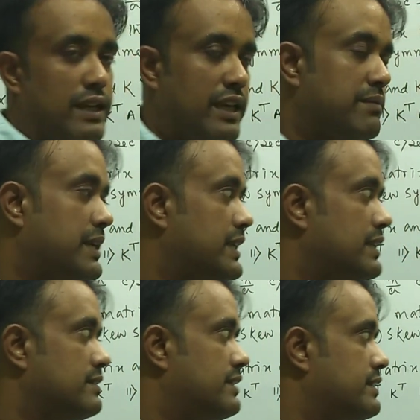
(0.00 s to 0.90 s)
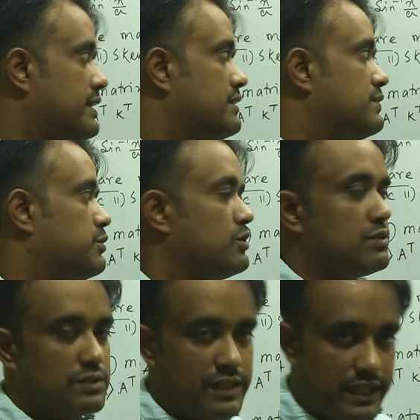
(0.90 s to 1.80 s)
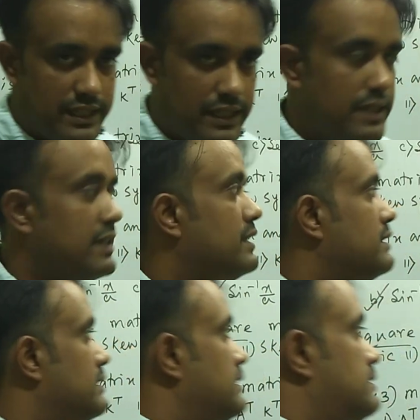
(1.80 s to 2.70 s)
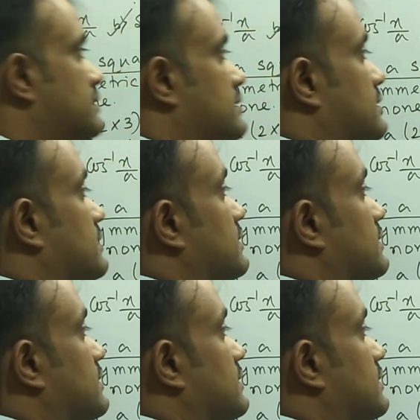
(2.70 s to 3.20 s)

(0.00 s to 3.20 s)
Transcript: A minus A transpose, then this